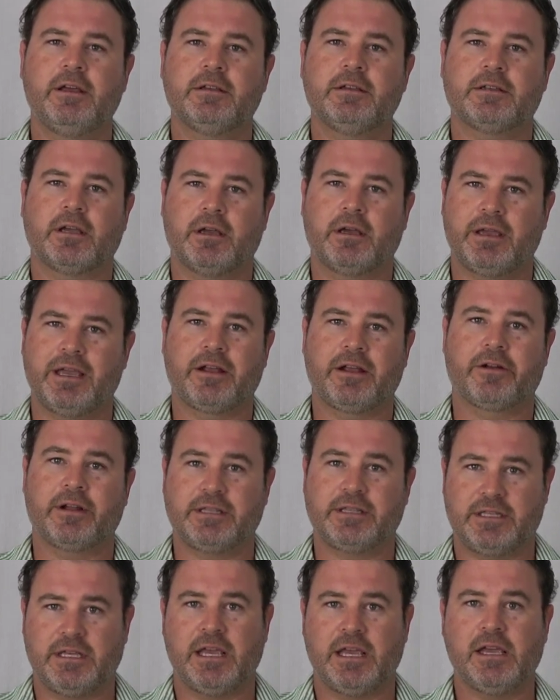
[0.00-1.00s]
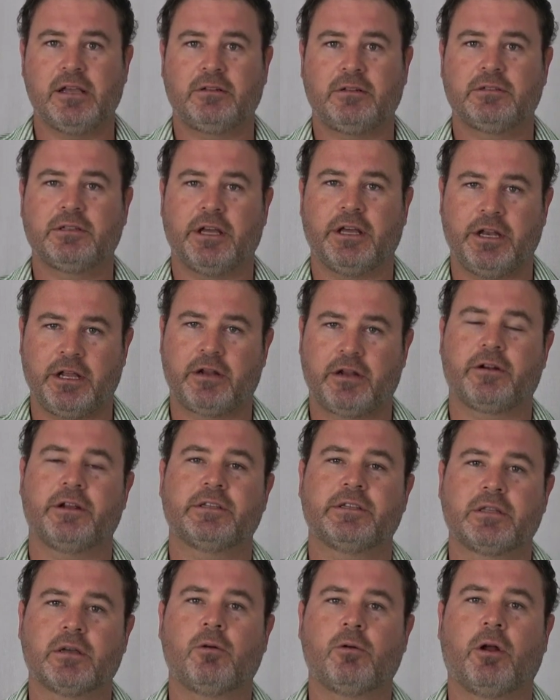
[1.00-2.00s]
So increase the yield and
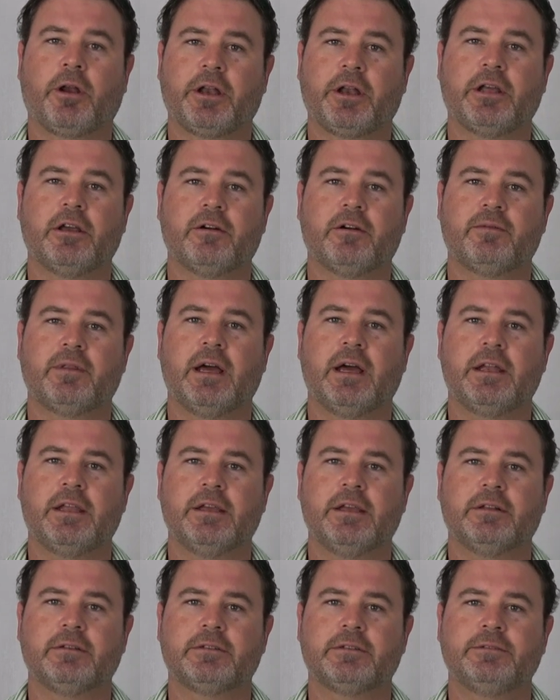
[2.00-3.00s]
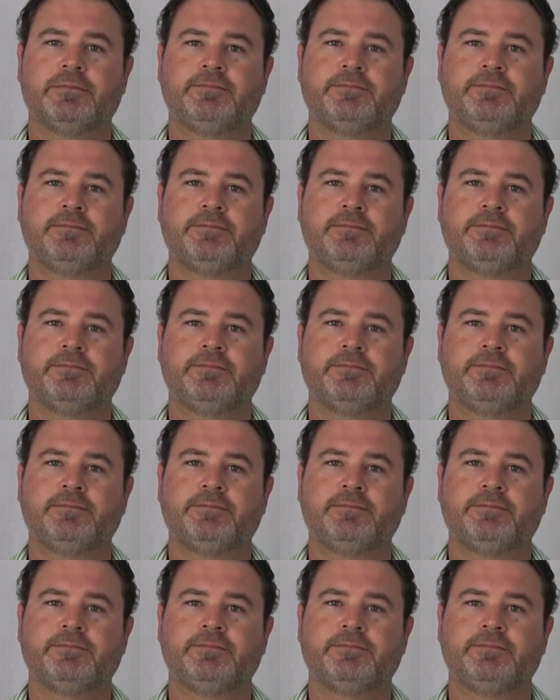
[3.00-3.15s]
increase the quality of that yield.